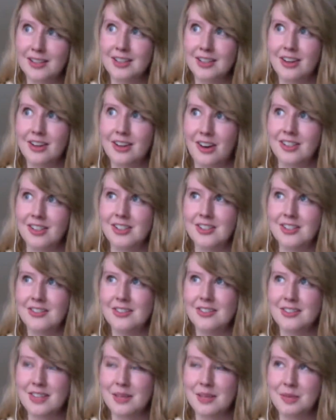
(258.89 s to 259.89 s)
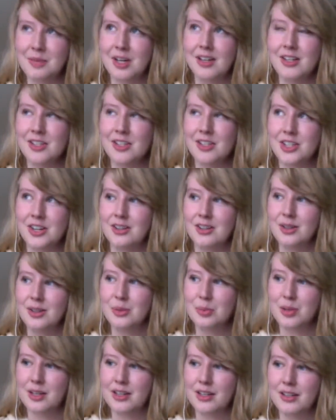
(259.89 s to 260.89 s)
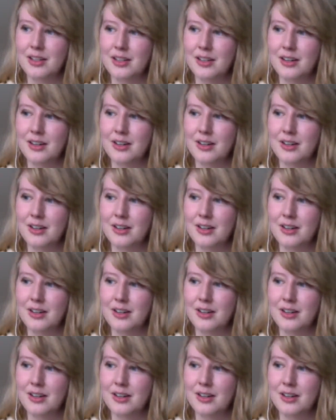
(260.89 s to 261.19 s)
to college. It's the same kind of junk, but